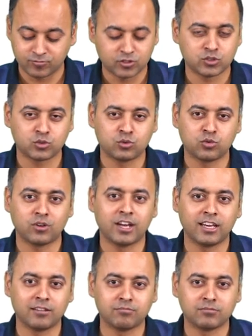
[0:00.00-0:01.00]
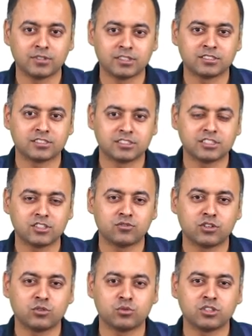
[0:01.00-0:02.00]
So, I sit
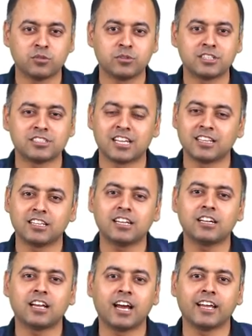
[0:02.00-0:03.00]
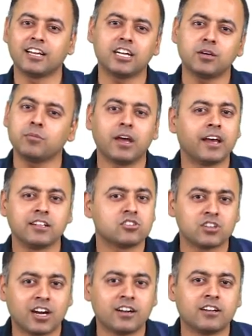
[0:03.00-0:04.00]
for 2-3 minutes and then I get up and
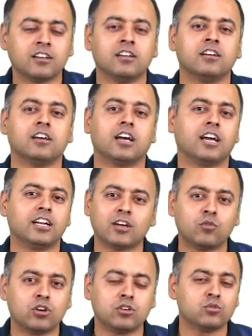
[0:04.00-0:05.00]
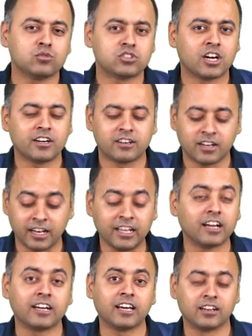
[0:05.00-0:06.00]
start, and I want to start
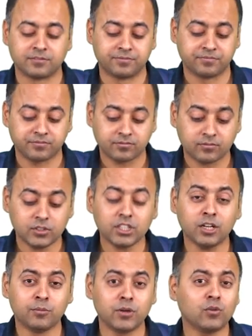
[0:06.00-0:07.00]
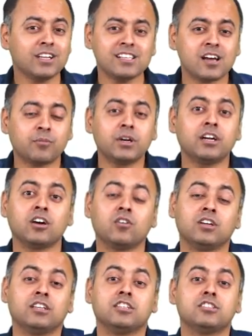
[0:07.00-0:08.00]
running again. But what has happened now
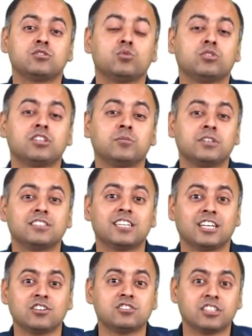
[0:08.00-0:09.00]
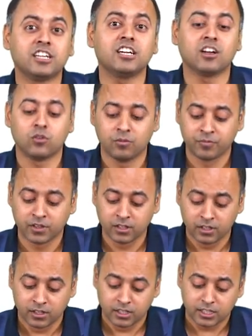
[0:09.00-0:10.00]
in these 2-3 minutes that I was sitting now,
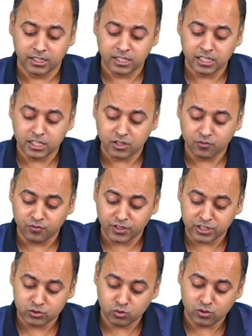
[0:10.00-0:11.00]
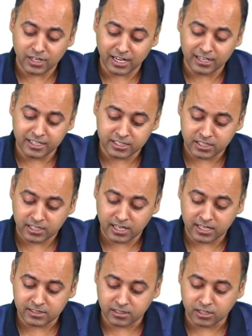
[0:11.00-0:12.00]
the vasodilatation
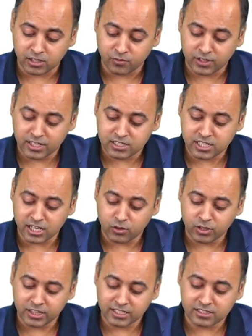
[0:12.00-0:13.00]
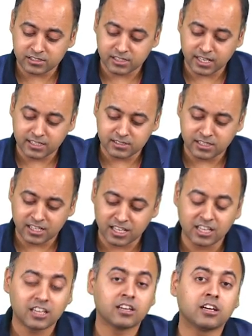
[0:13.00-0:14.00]
has occurred. When I start doing the exercise, the
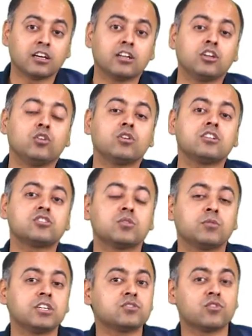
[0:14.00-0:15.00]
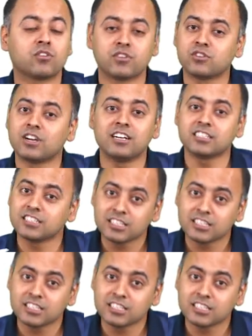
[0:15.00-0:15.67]
neural stimulus for vasodilatation